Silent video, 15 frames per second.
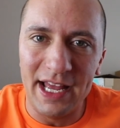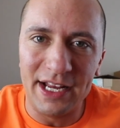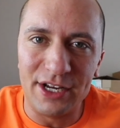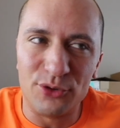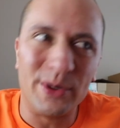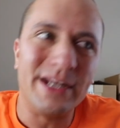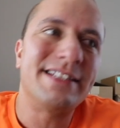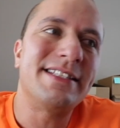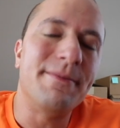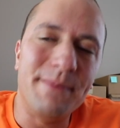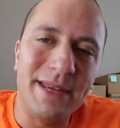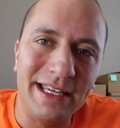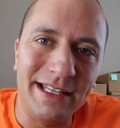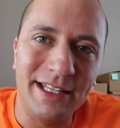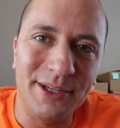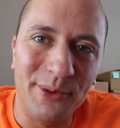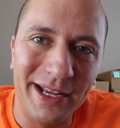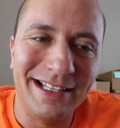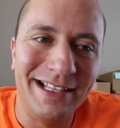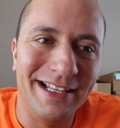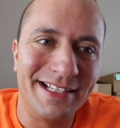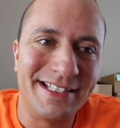Great to me
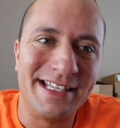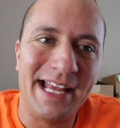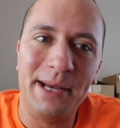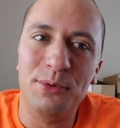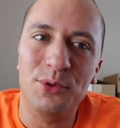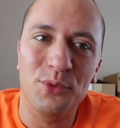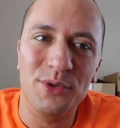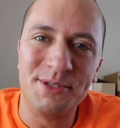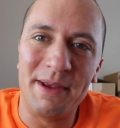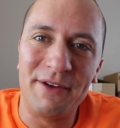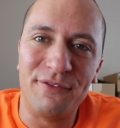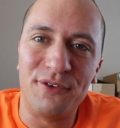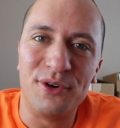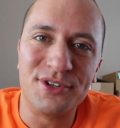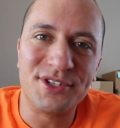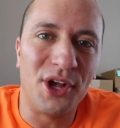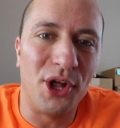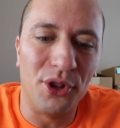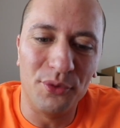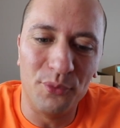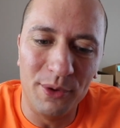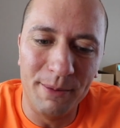anyway. Cyber was my first
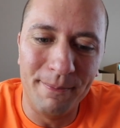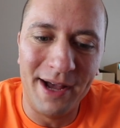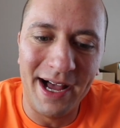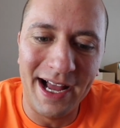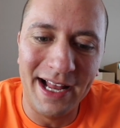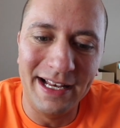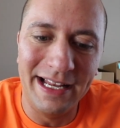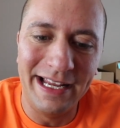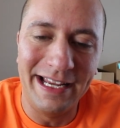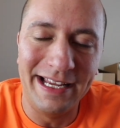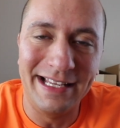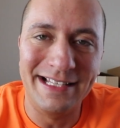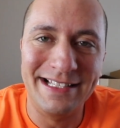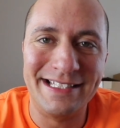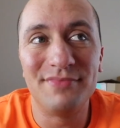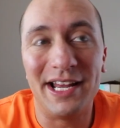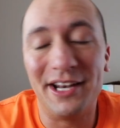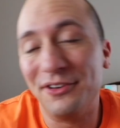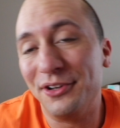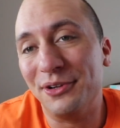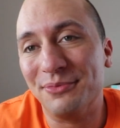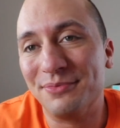all-in-one bot, and I
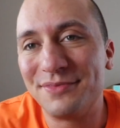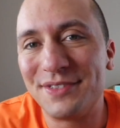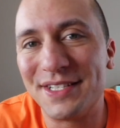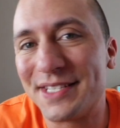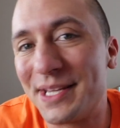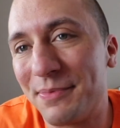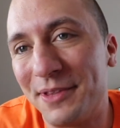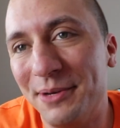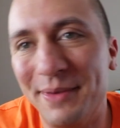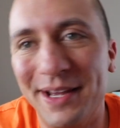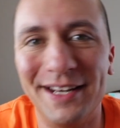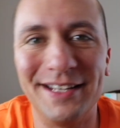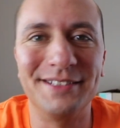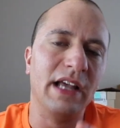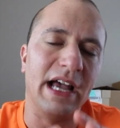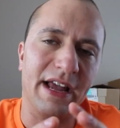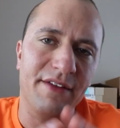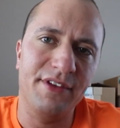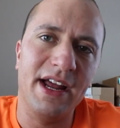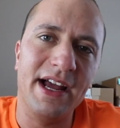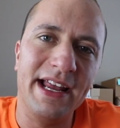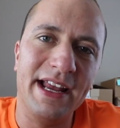don't know, just something about it. I've
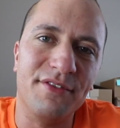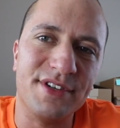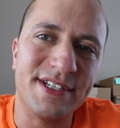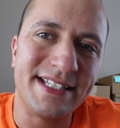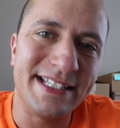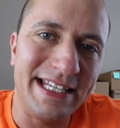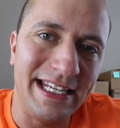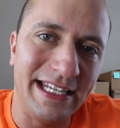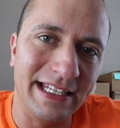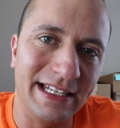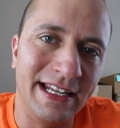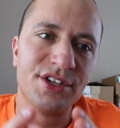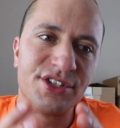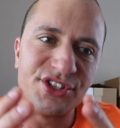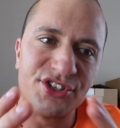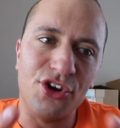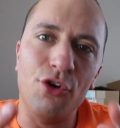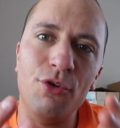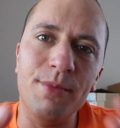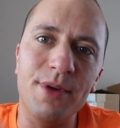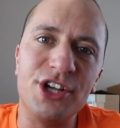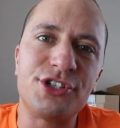not ever seen so
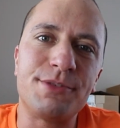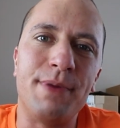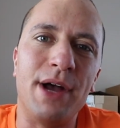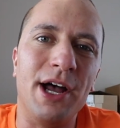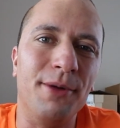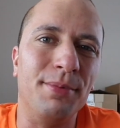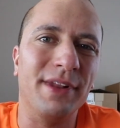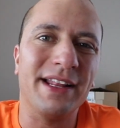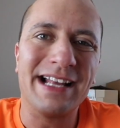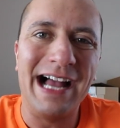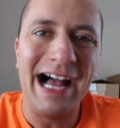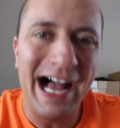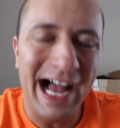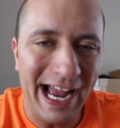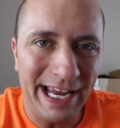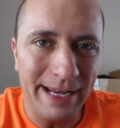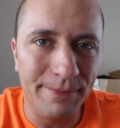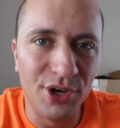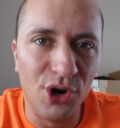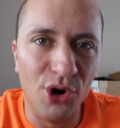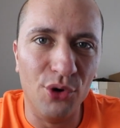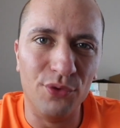much public
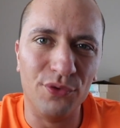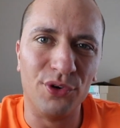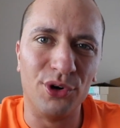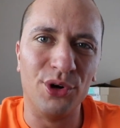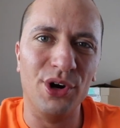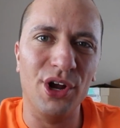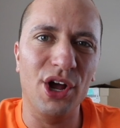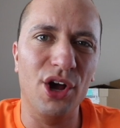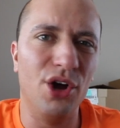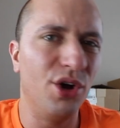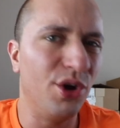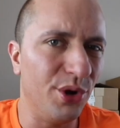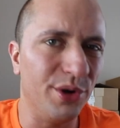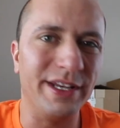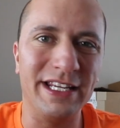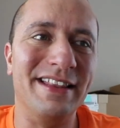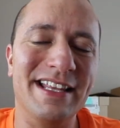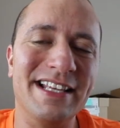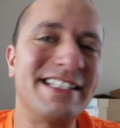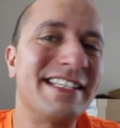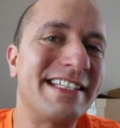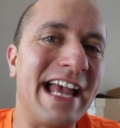hype over a hoodie.
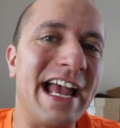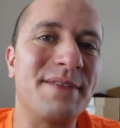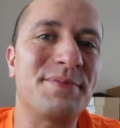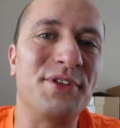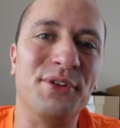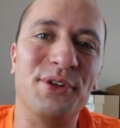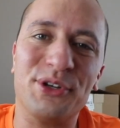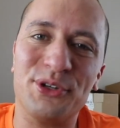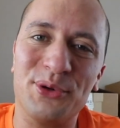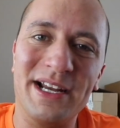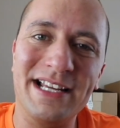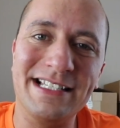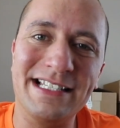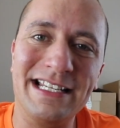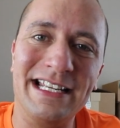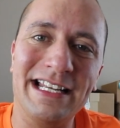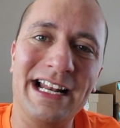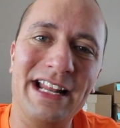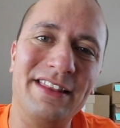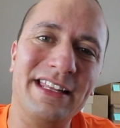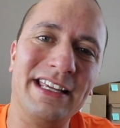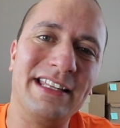This is absolutely crazy, and
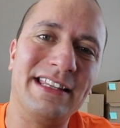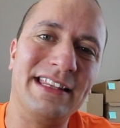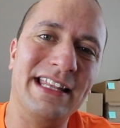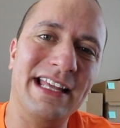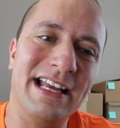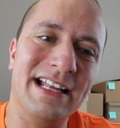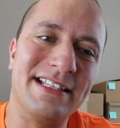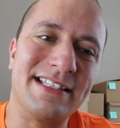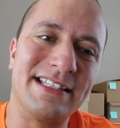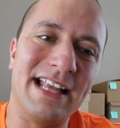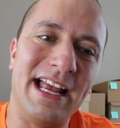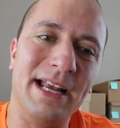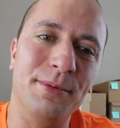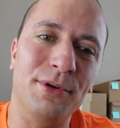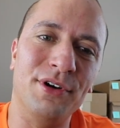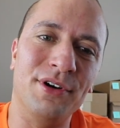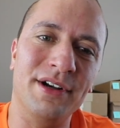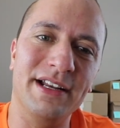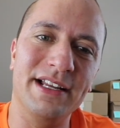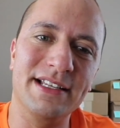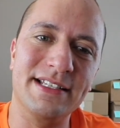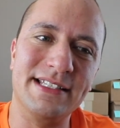I think that Cyber
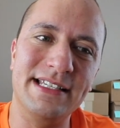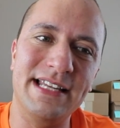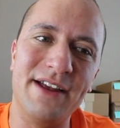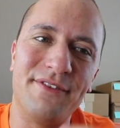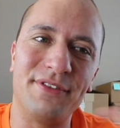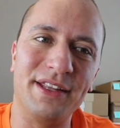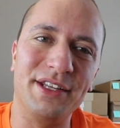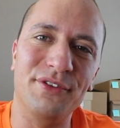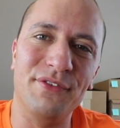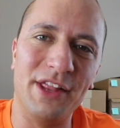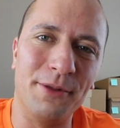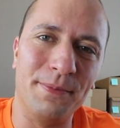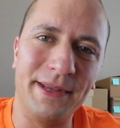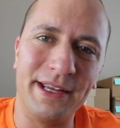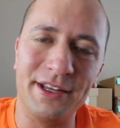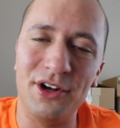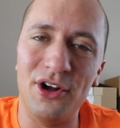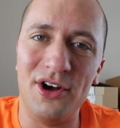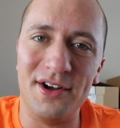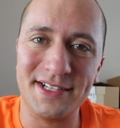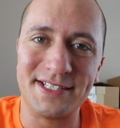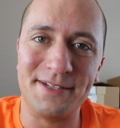is definitely developing an
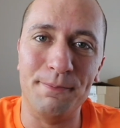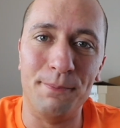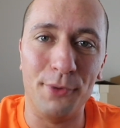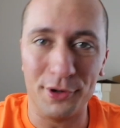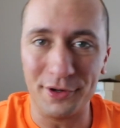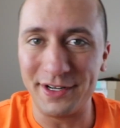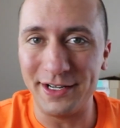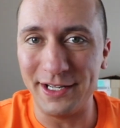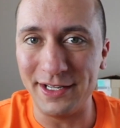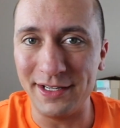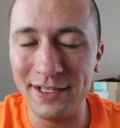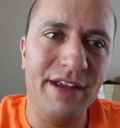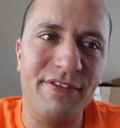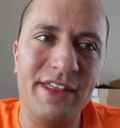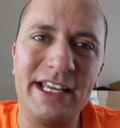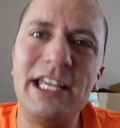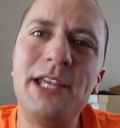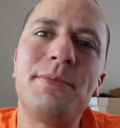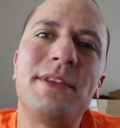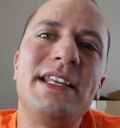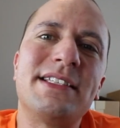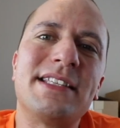awesome marketing. If they
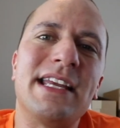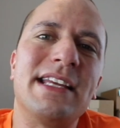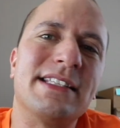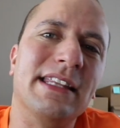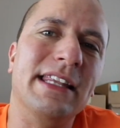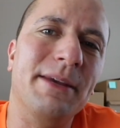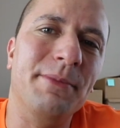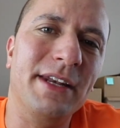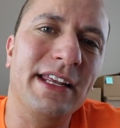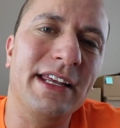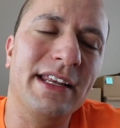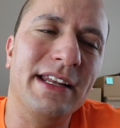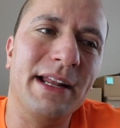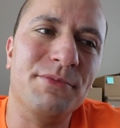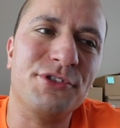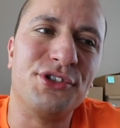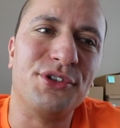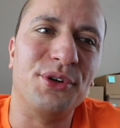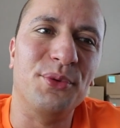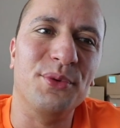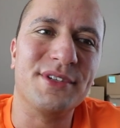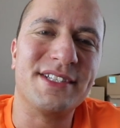keep these things limited, I'm
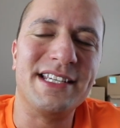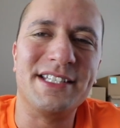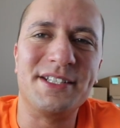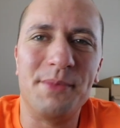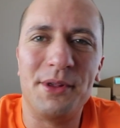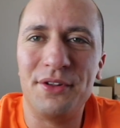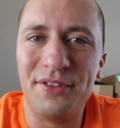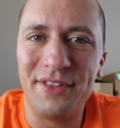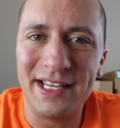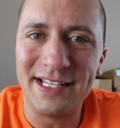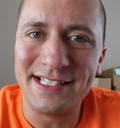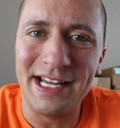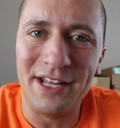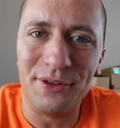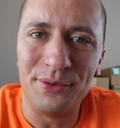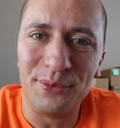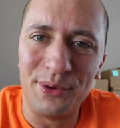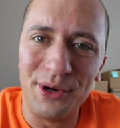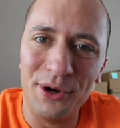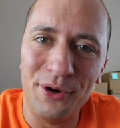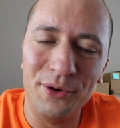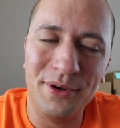sure we'll see some other things down the
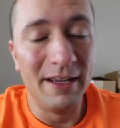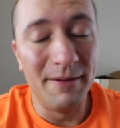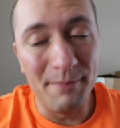road.